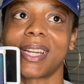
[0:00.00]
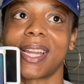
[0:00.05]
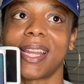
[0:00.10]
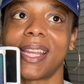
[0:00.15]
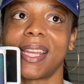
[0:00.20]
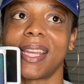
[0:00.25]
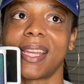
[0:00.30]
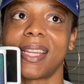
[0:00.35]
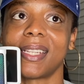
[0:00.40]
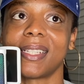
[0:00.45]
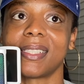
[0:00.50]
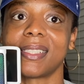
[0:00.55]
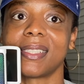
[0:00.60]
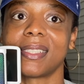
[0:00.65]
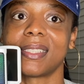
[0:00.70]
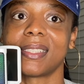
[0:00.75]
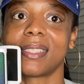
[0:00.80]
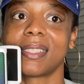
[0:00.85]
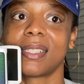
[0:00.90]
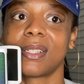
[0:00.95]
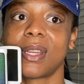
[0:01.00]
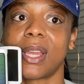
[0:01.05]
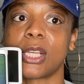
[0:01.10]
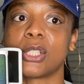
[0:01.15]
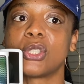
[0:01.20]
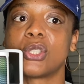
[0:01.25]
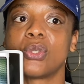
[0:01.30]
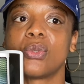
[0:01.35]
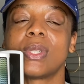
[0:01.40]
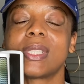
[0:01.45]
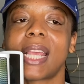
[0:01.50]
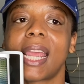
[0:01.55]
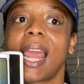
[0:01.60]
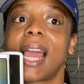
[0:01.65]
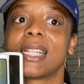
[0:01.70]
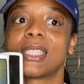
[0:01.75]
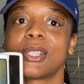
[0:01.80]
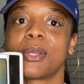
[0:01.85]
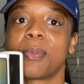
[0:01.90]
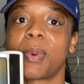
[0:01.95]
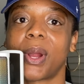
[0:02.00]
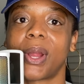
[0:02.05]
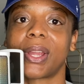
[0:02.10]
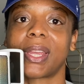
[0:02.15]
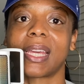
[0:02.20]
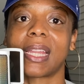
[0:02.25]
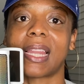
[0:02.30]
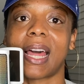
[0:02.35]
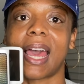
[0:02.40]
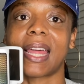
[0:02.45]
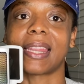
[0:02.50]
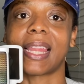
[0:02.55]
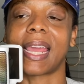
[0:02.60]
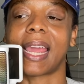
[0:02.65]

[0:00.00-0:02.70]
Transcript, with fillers: And as soon as I got to the parking lot,